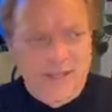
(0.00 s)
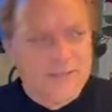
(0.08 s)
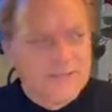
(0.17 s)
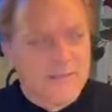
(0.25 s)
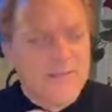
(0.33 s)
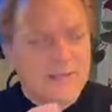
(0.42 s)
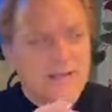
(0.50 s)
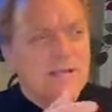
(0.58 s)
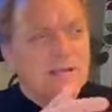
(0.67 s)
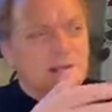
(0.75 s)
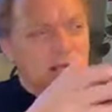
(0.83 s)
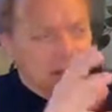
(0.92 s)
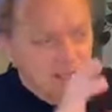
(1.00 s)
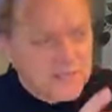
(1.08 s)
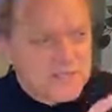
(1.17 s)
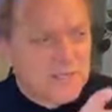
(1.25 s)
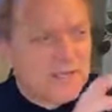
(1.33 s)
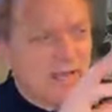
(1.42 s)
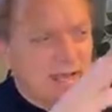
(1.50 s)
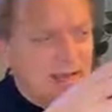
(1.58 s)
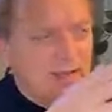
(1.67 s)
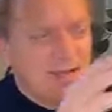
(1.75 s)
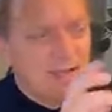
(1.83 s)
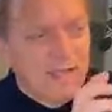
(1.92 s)
is, I mean, listen
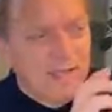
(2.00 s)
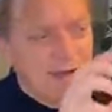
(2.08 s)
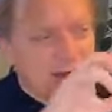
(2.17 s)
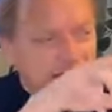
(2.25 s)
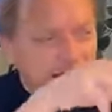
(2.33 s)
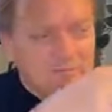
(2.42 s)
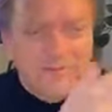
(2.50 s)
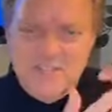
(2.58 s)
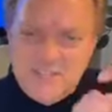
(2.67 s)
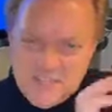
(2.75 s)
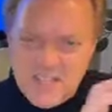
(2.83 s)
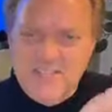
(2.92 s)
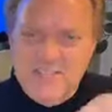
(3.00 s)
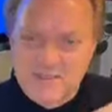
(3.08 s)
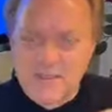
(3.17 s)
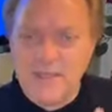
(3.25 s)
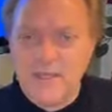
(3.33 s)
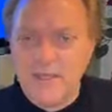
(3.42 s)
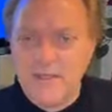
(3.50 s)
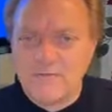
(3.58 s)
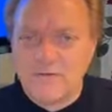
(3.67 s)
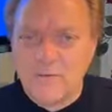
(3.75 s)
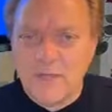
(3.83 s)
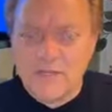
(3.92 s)
and kind of assess the
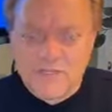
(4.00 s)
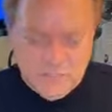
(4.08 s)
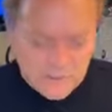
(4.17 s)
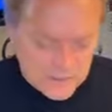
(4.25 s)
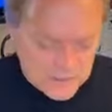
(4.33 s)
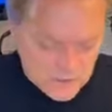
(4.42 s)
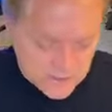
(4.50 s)
information that you're